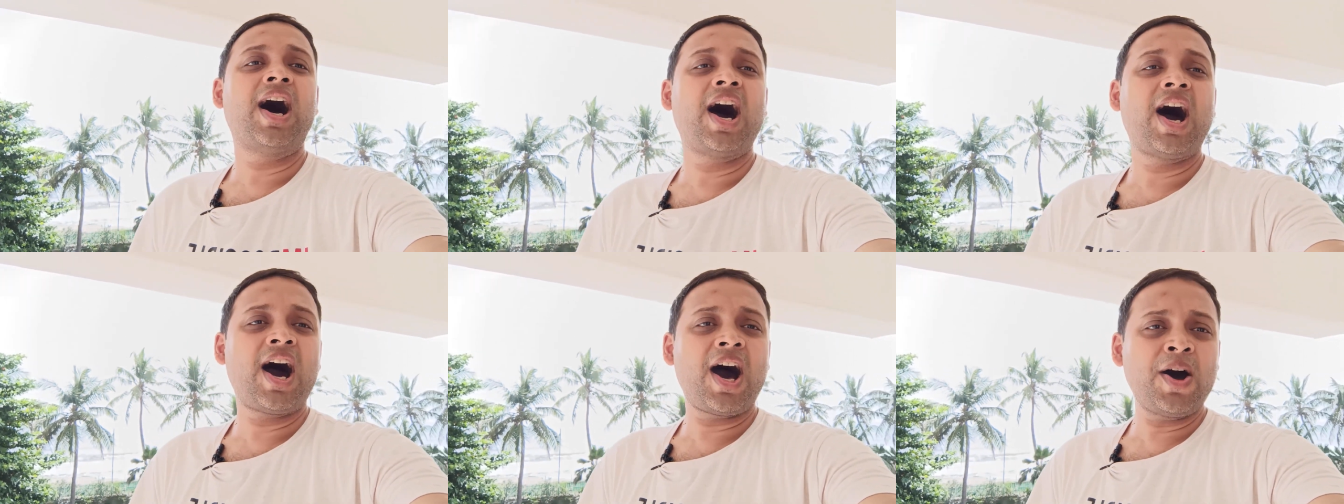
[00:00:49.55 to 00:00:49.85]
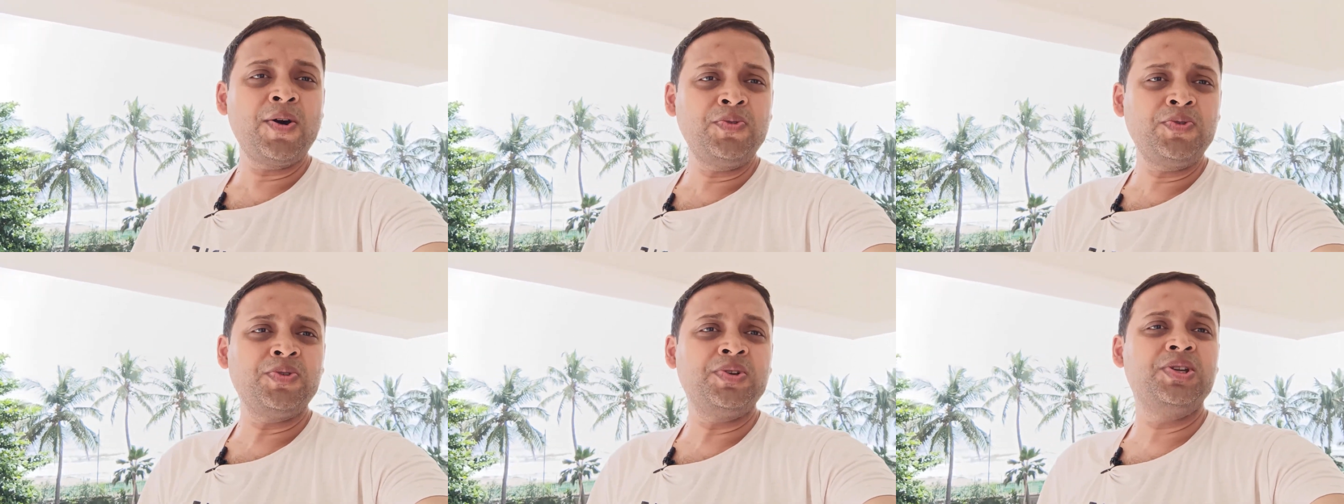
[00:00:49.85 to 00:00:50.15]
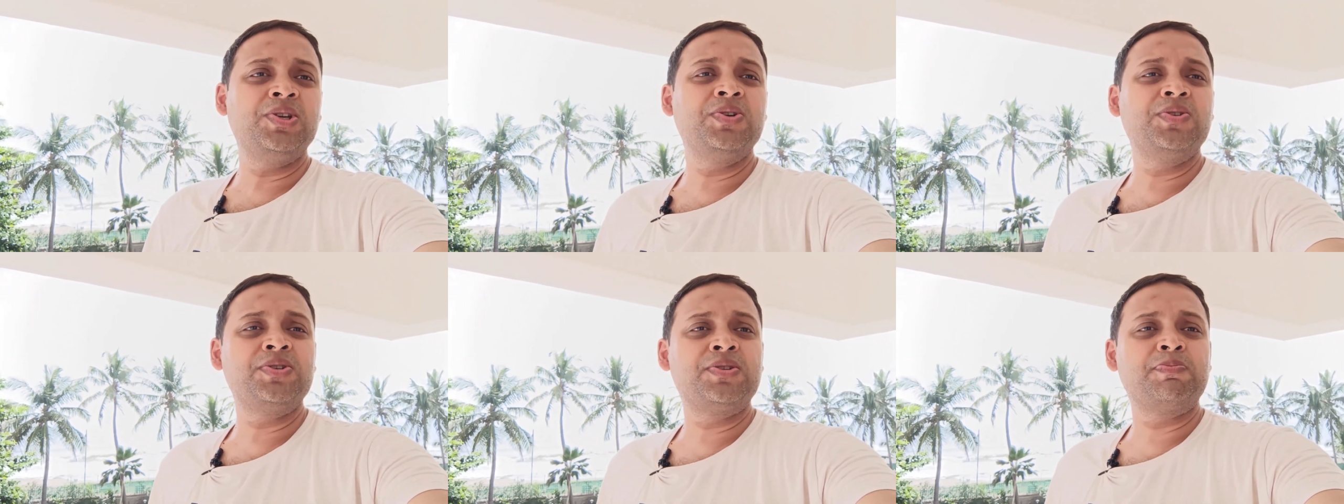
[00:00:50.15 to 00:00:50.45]
how to
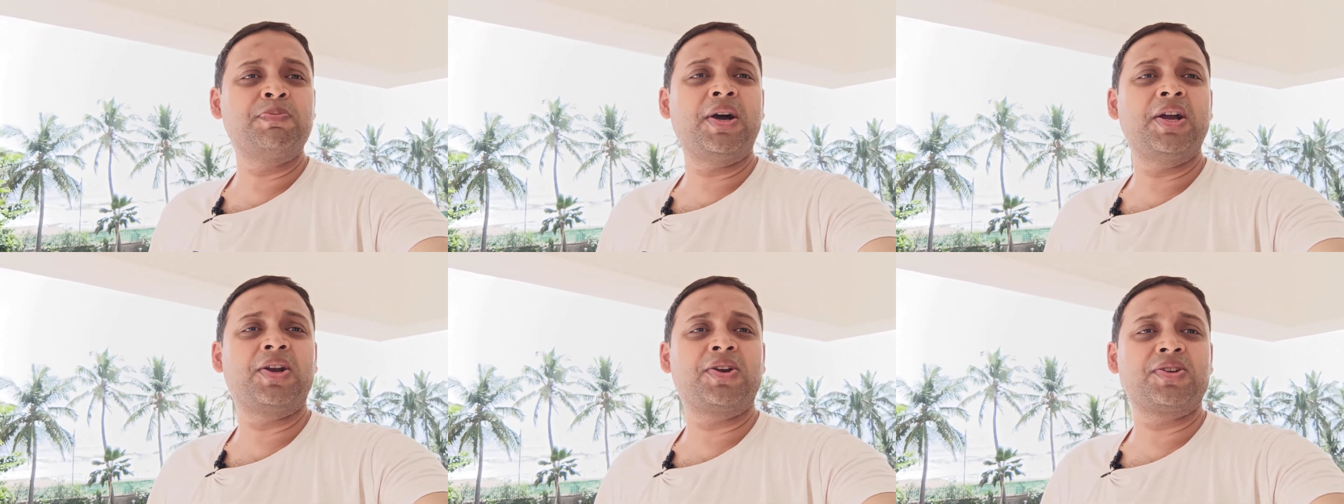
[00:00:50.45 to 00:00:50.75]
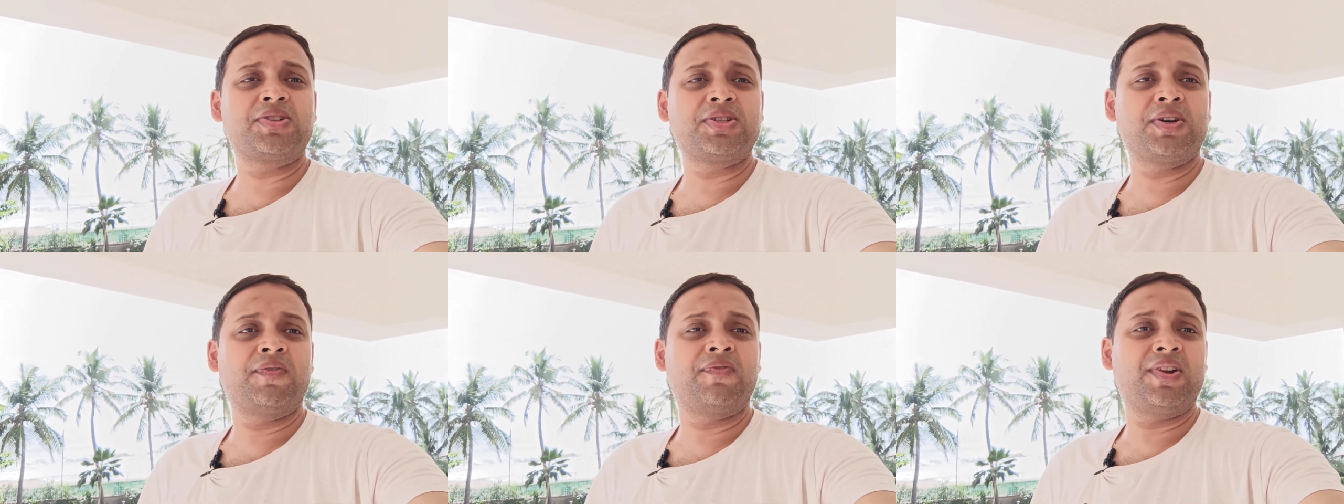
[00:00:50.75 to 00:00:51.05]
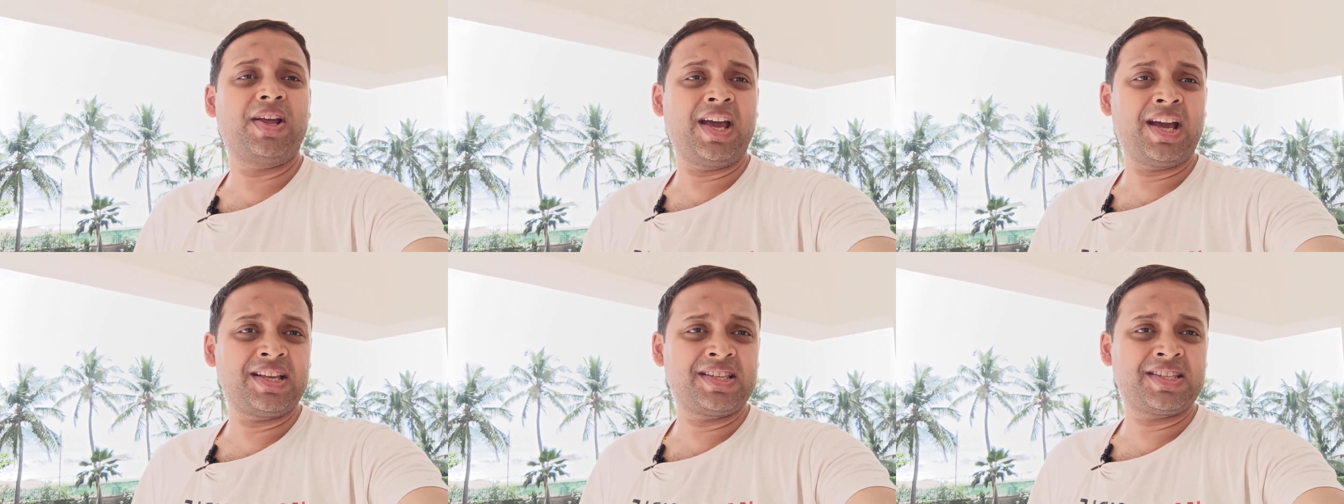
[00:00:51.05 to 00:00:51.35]
use
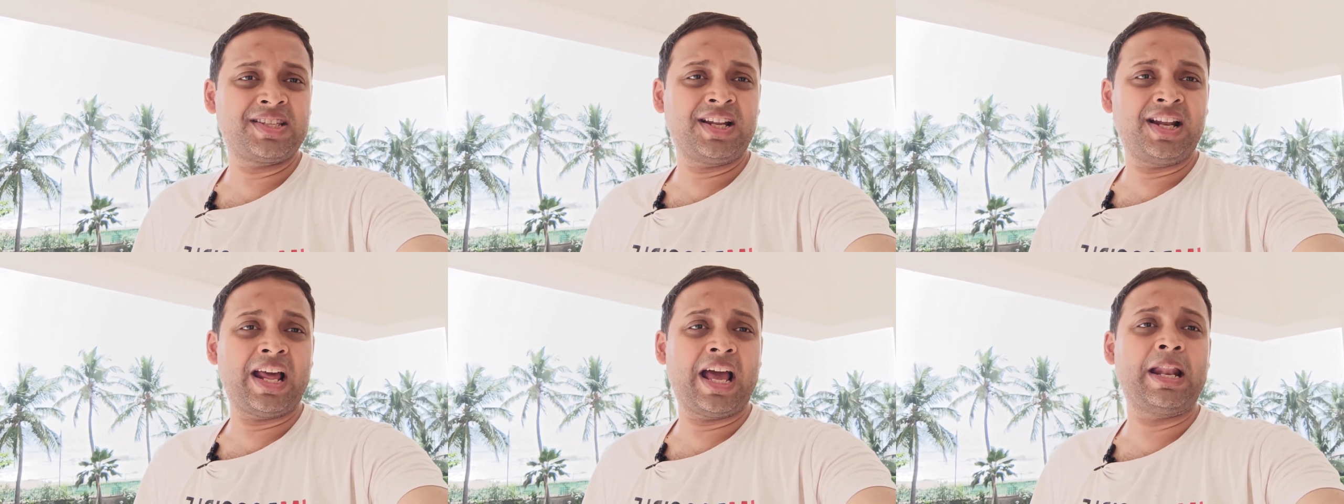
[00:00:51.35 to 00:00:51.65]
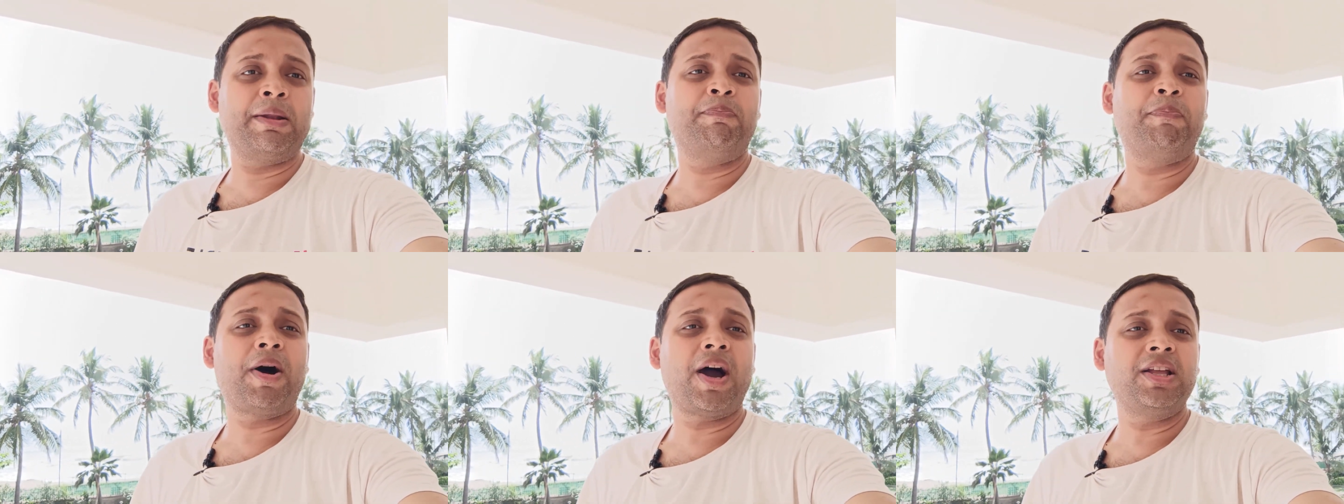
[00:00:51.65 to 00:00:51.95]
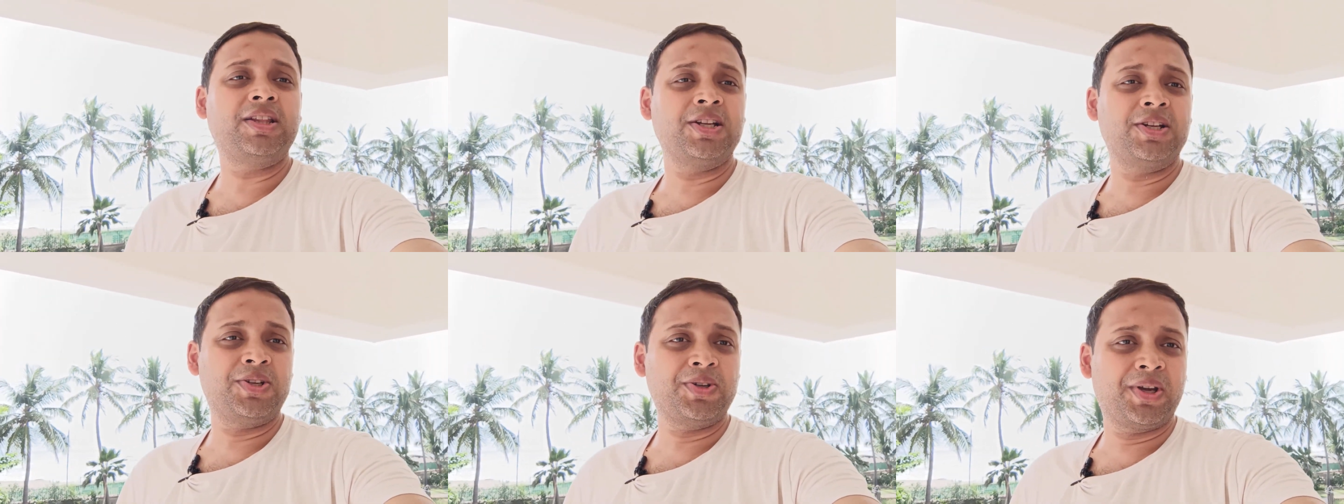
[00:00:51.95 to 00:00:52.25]
Microsoft Excel and
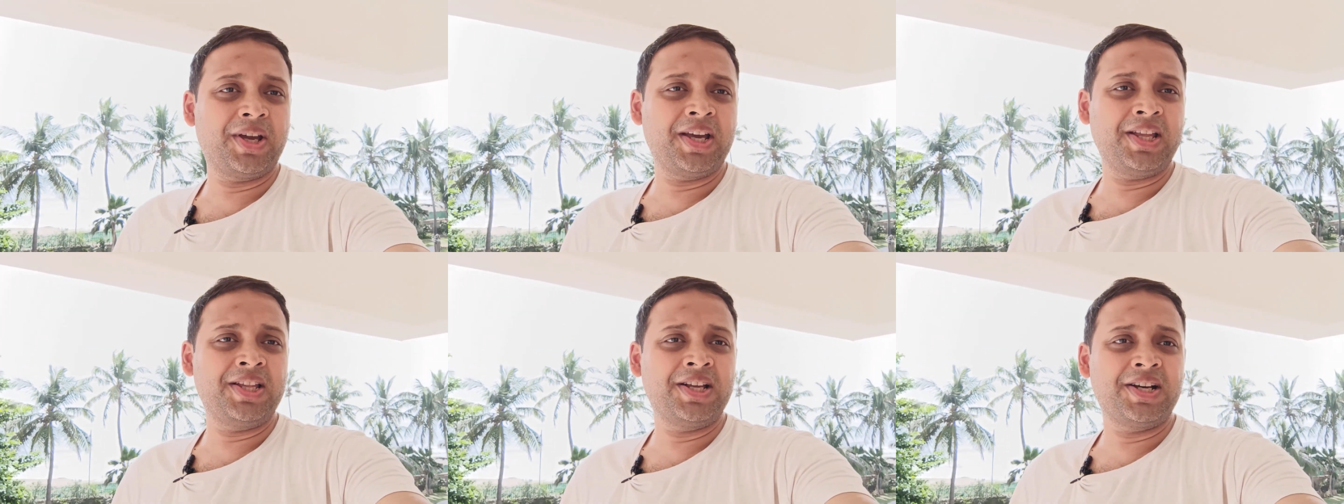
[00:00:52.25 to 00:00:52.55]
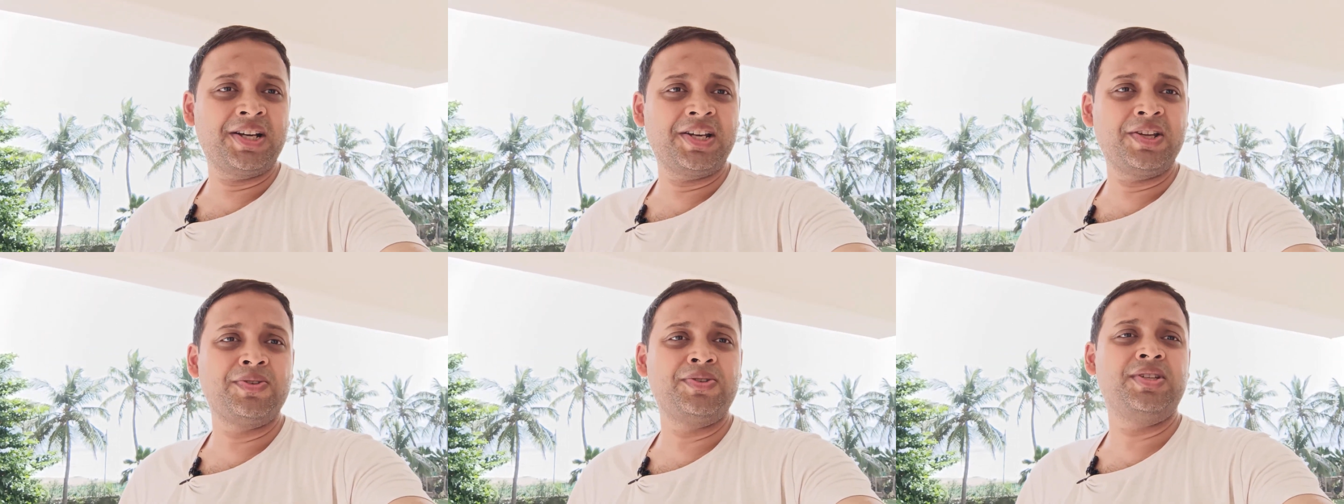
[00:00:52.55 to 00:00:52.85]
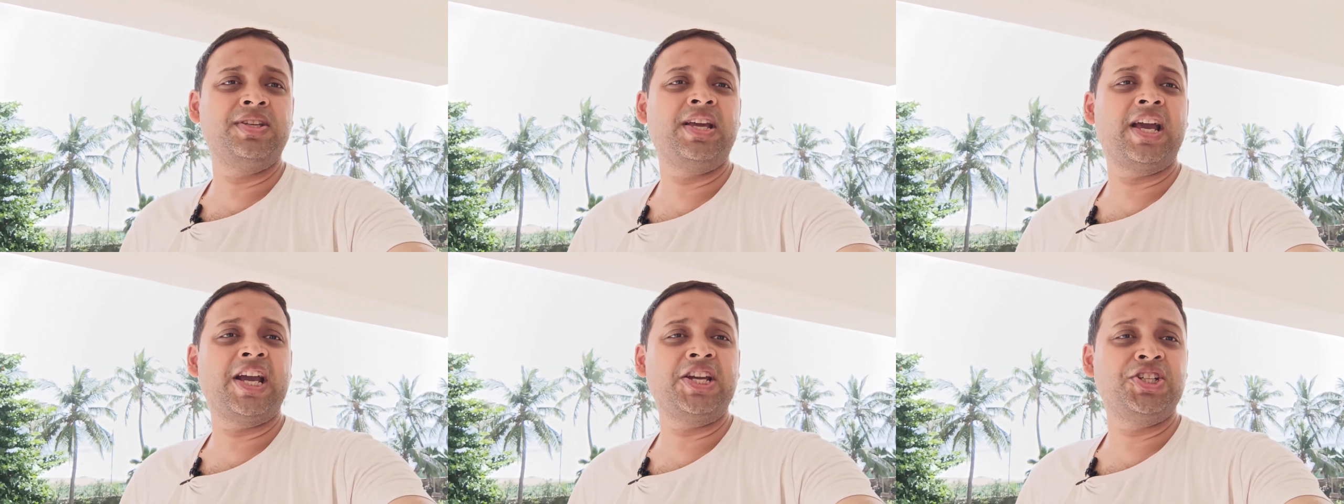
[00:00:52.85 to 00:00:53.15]
Python together
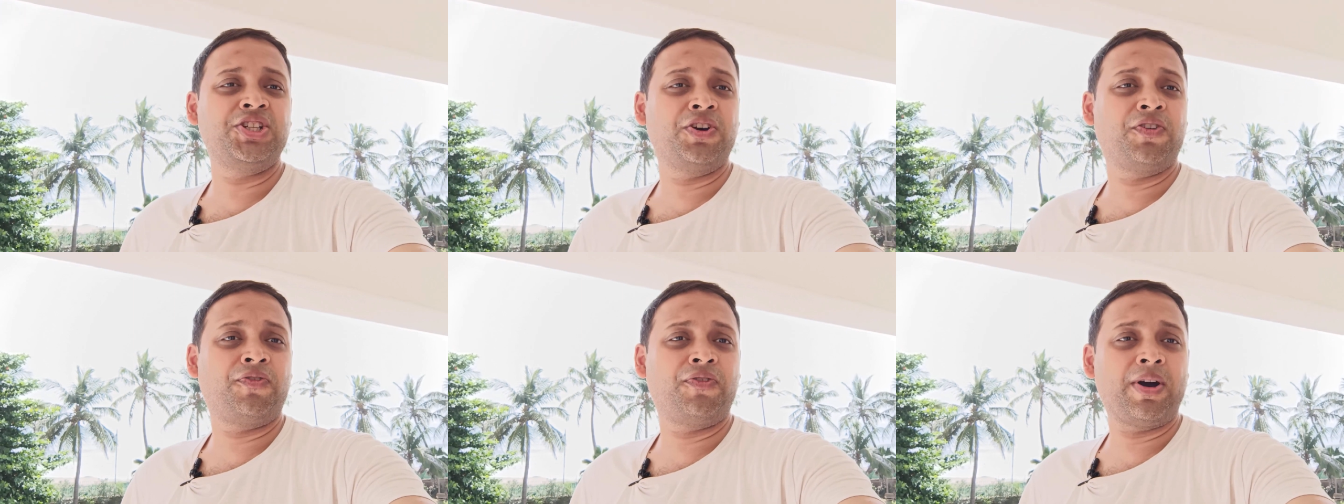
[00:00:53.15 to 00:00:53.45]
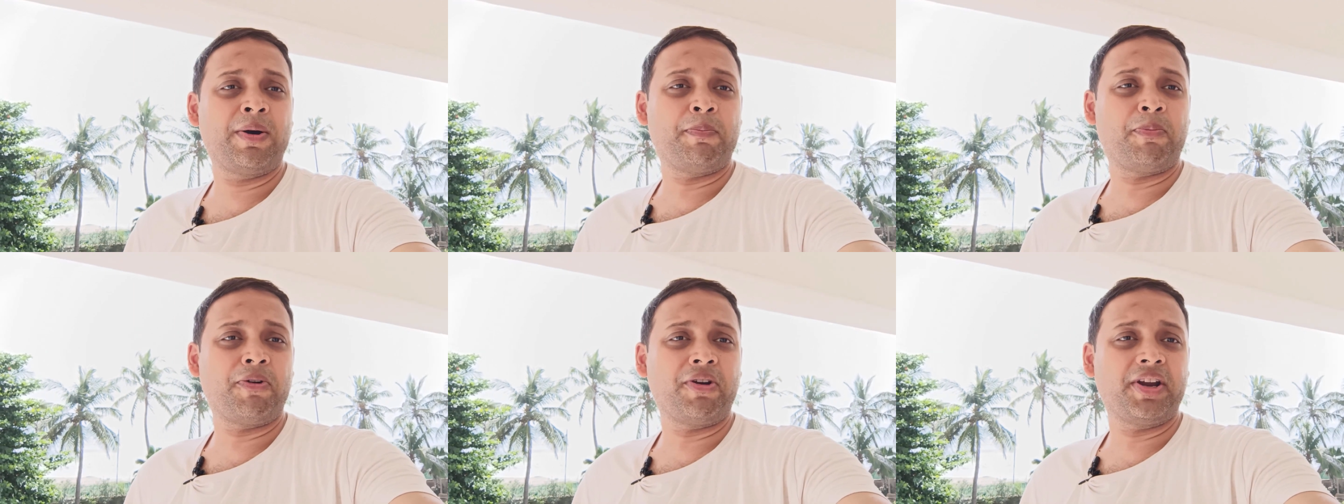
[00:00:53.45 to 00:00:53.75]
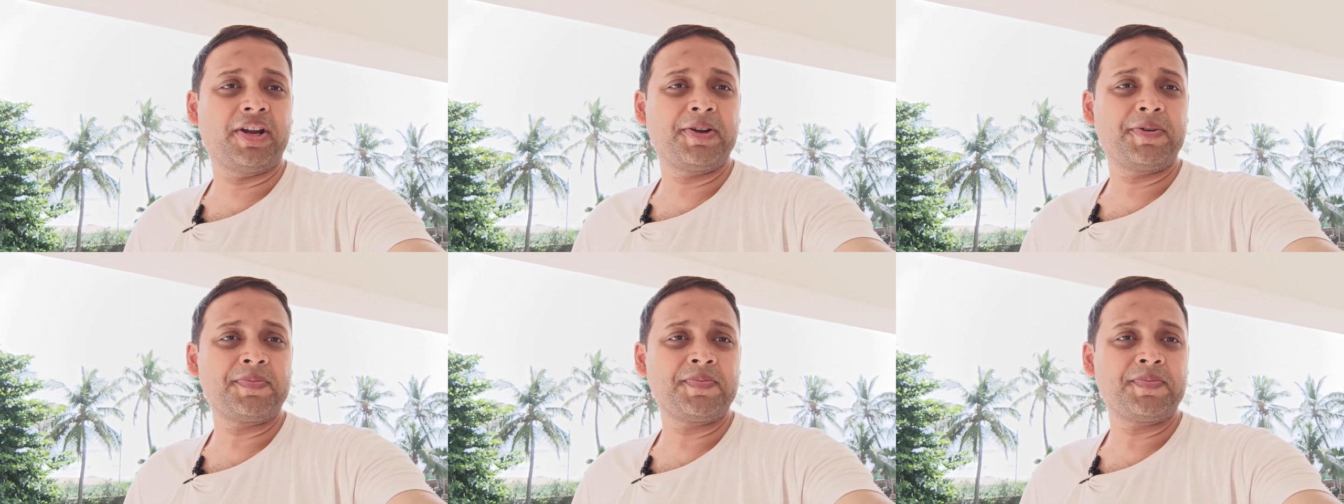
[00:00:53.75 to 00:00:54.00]
using Azure Fabric.